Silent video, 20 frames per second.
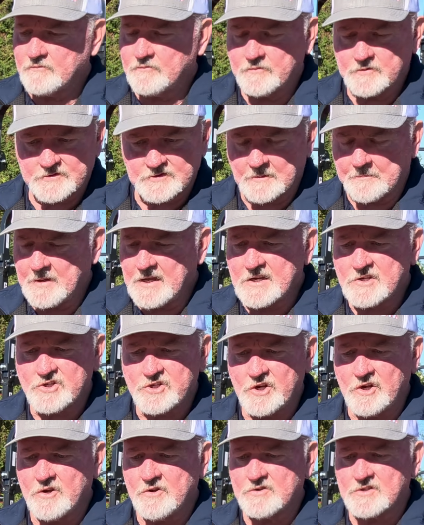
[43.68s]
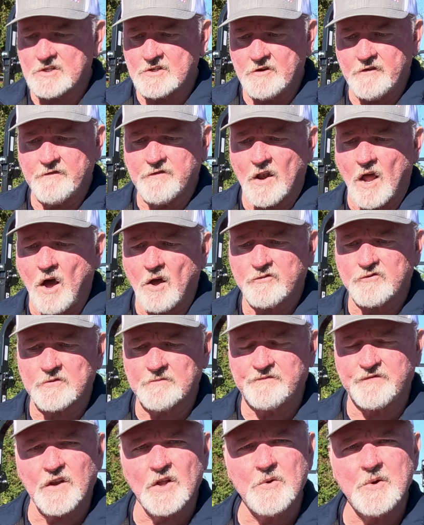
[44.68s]
some issues and you've lost some
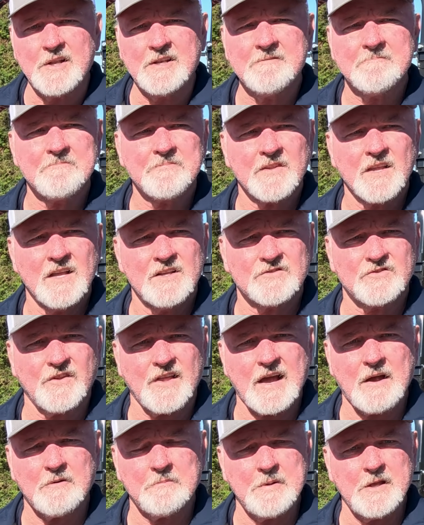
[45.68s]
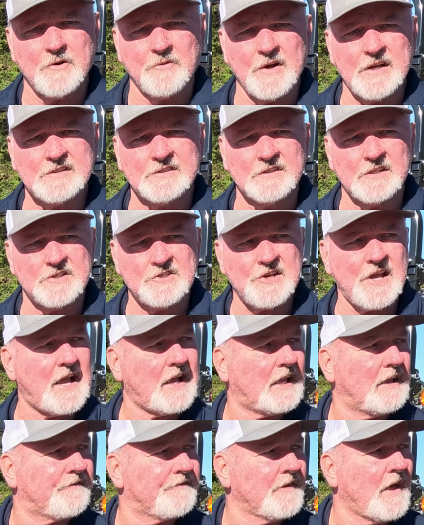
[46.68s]
fluid, so that would be the reason to
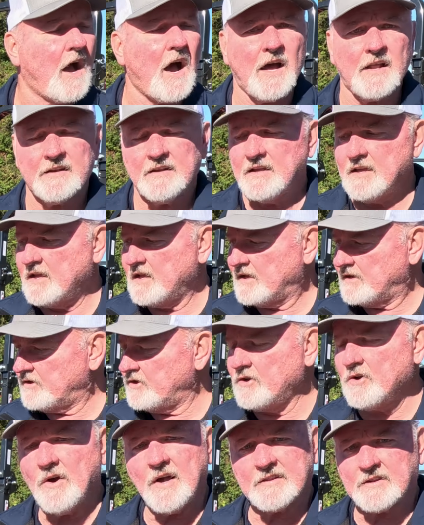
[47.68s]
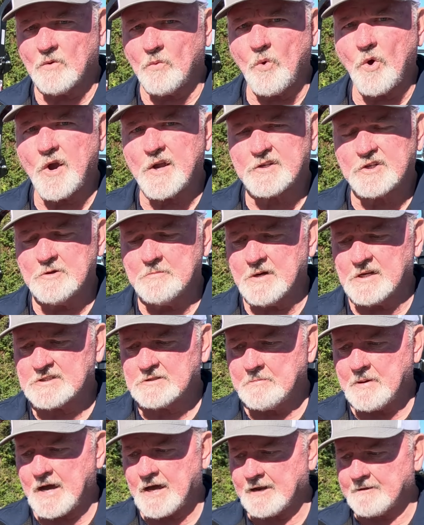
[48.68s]
check. If not, you don't have to worry too much
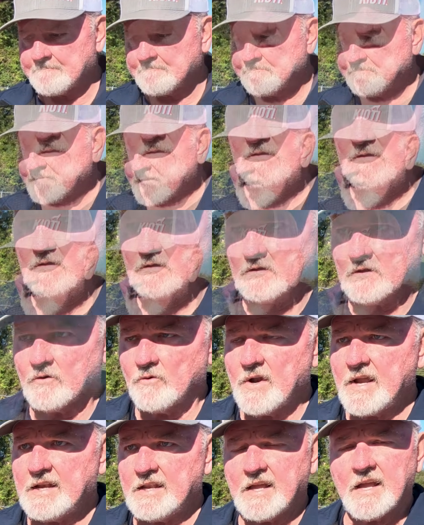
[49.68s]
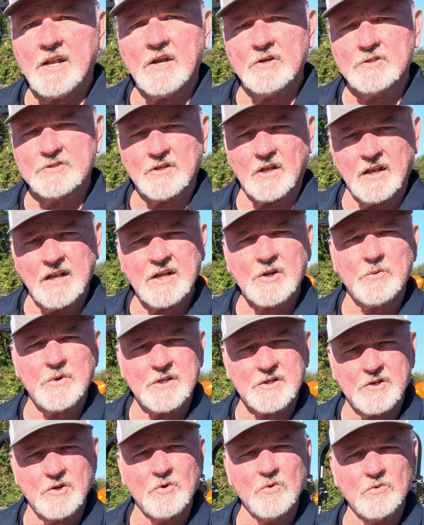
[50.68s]
about it. The radiator is a
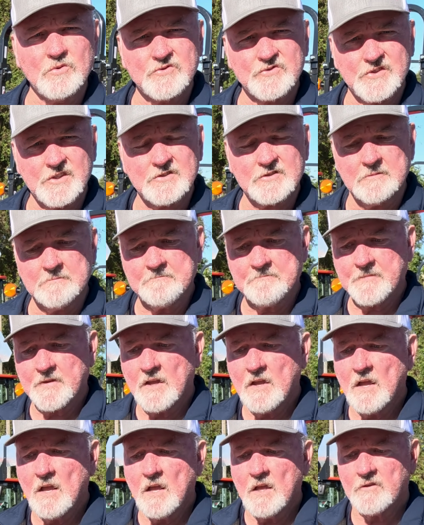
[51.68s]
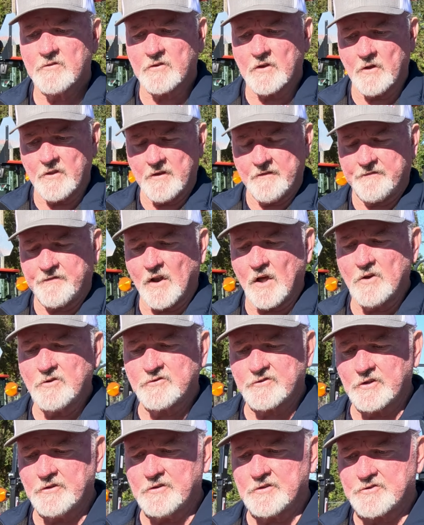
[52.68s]
liquid cool system, so that flows
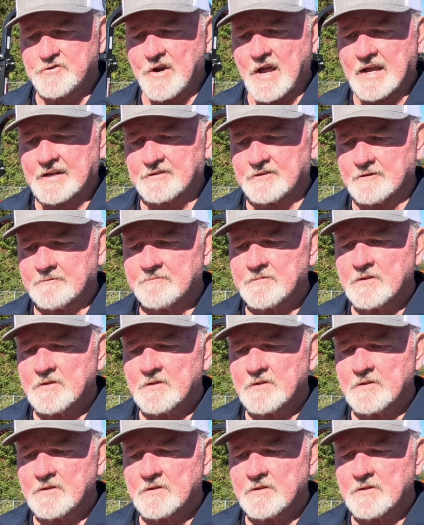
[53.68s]
through the tractor.